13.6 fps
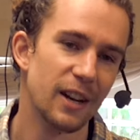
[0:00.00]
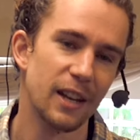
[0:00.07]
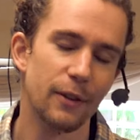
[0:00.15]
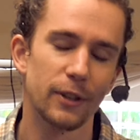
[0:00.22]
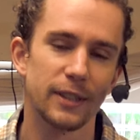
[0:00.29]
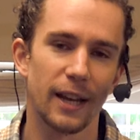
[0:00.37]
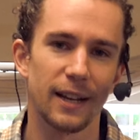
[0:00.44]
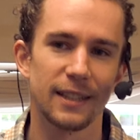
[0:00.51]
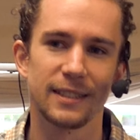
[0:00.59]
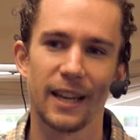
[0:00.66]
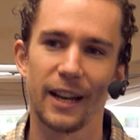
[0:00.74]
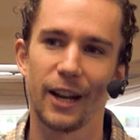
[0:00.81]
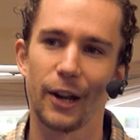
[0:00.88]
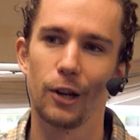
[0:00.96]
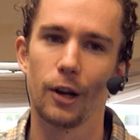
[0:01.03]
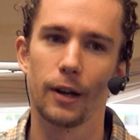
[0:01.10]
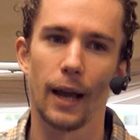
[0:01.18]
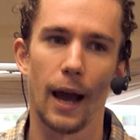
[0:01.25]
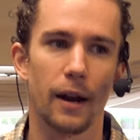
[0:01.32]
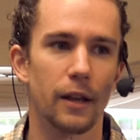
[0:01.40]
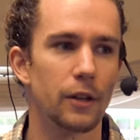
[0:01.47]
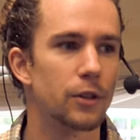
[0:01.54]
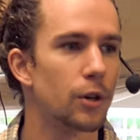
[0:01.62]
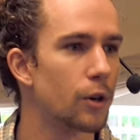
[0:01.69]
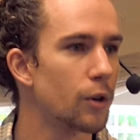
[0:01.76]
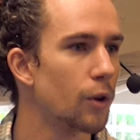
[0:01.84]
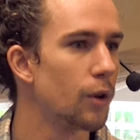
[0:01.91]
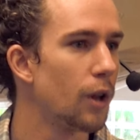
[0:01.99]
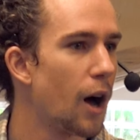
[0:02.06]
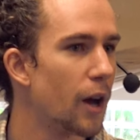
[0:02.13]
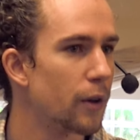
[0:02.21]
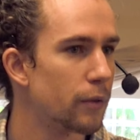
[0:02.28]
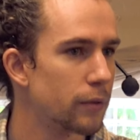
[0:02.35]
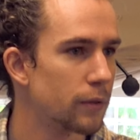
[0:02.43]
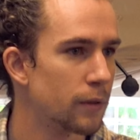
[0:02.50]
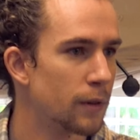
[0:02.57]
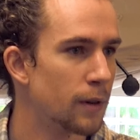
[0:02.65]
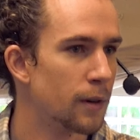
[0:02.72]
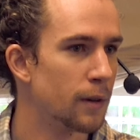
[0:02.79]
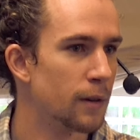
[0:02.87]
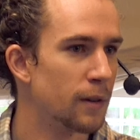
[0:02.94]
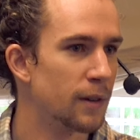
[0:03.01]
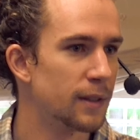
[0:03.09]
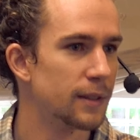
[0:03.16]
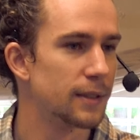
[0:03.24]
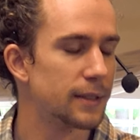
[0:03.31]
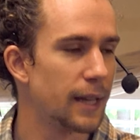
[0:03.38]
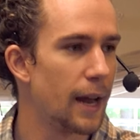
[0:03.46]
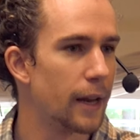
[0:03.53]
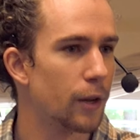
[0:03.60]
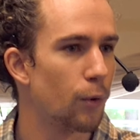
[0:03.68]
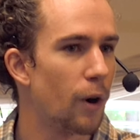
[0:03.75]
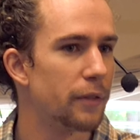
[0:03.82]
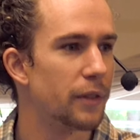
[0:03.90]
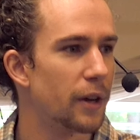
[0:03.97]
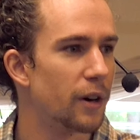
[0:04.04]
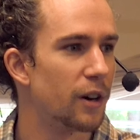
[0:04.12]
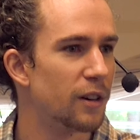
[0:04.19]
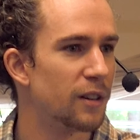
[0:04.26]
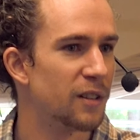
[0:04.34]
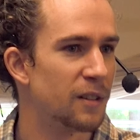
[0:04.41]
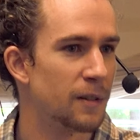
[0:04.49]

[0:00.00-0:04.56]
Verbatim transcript: didn't even take a second look at eternal life standing right there.